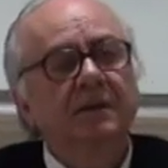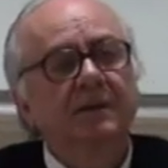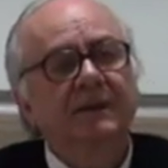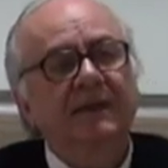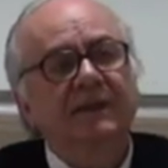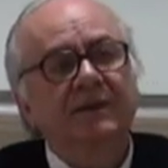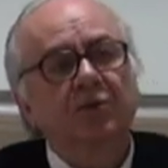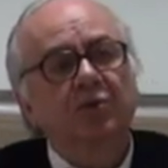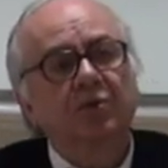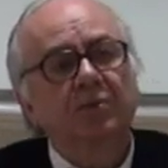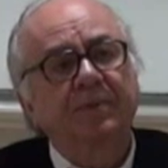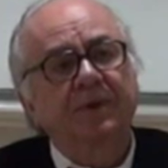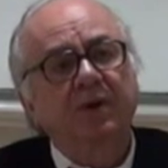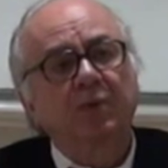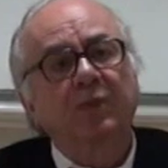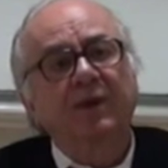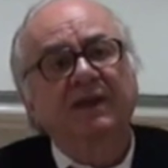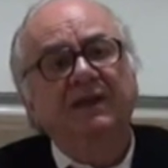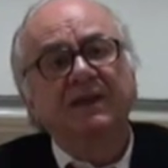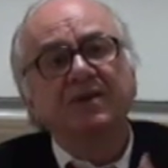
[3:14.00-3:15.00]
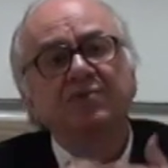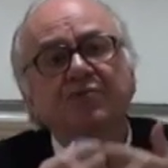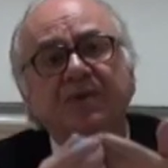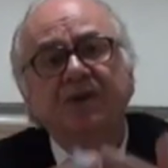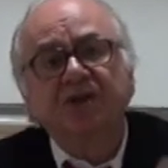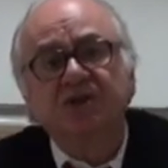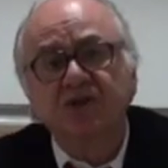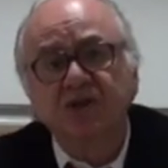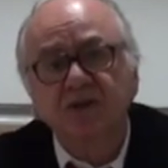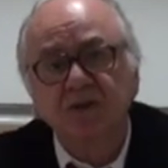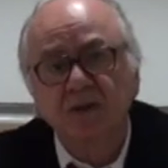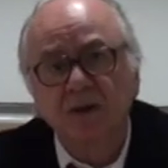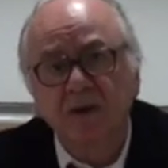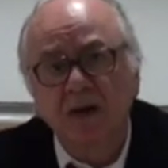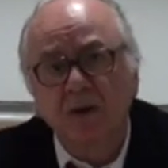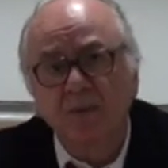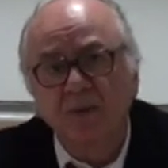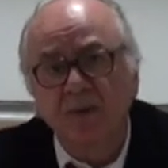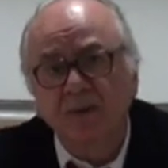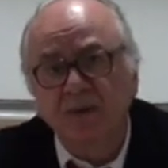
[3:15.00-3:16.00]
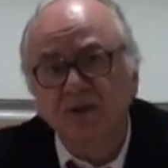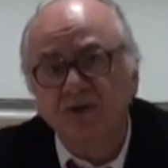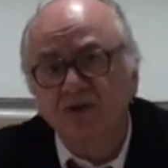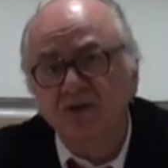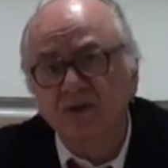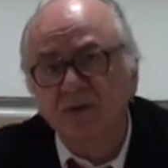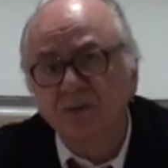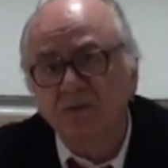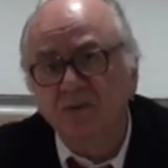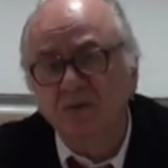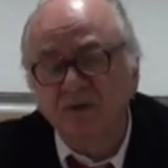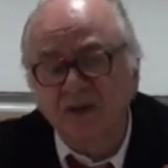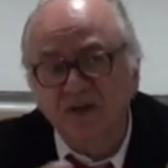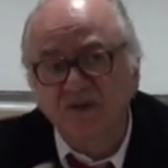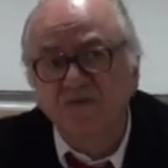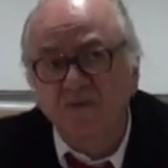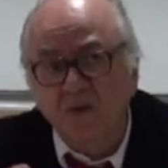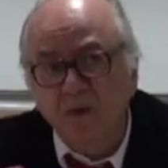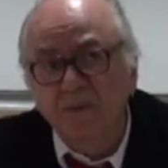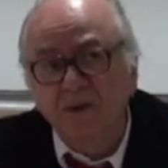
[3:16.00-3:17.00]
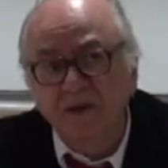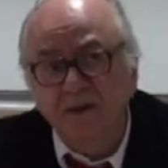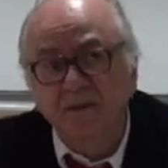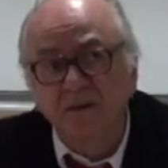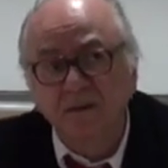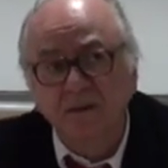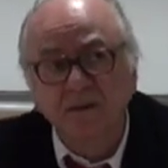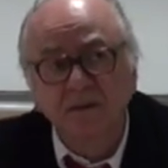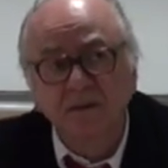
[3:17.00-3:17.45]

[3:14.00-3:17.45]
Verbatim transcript: that would be within reach, in our reach, to transform it.